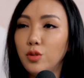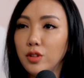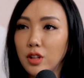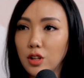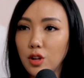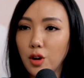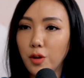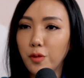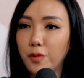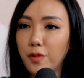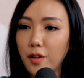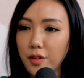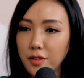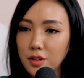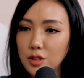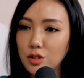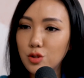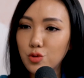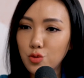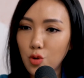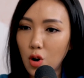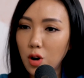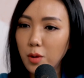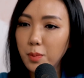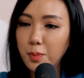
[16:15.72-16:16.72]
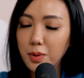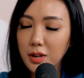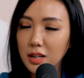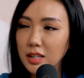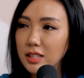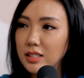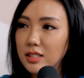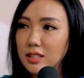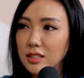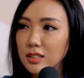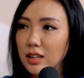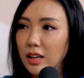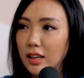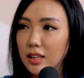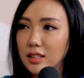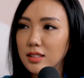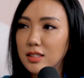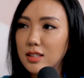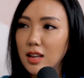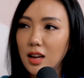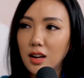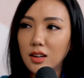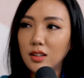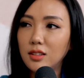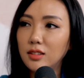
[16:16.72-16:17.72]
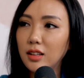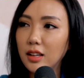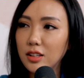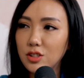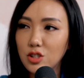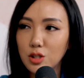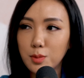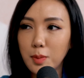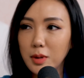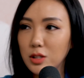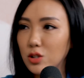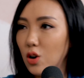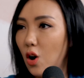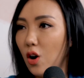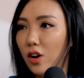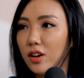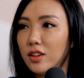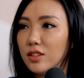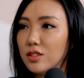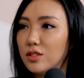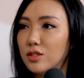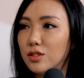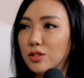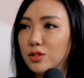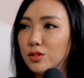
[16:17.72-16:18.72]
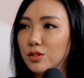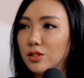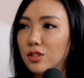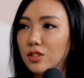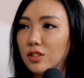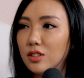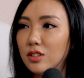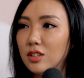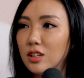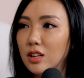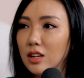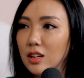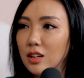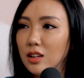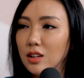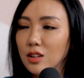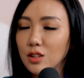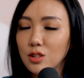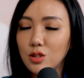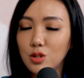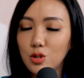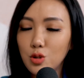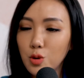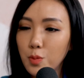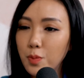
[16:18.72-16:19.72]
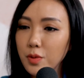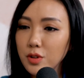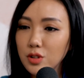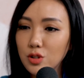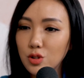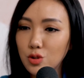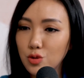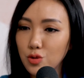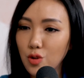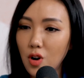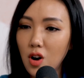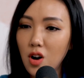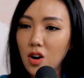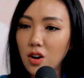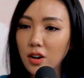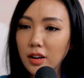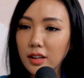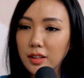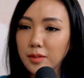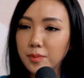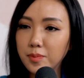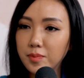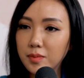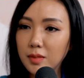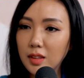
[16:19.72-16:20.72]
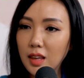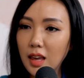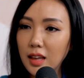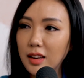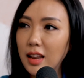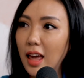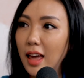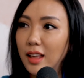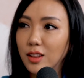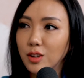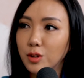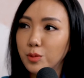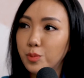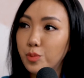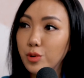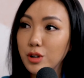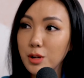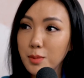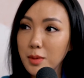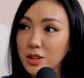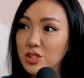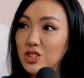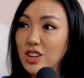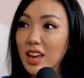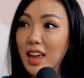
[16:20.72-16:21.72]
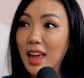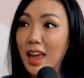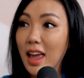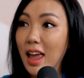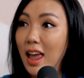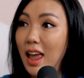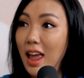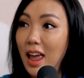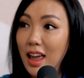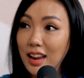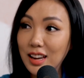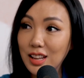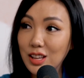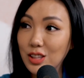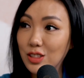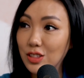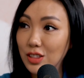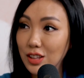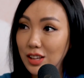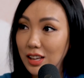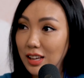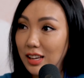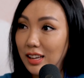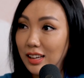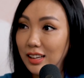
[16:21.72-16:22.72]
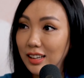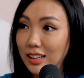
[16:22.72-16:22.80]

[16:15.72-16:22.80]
know that you're a very strong person. I can tell, like, just by talking to you, you're super strong and can handle pretty much anything.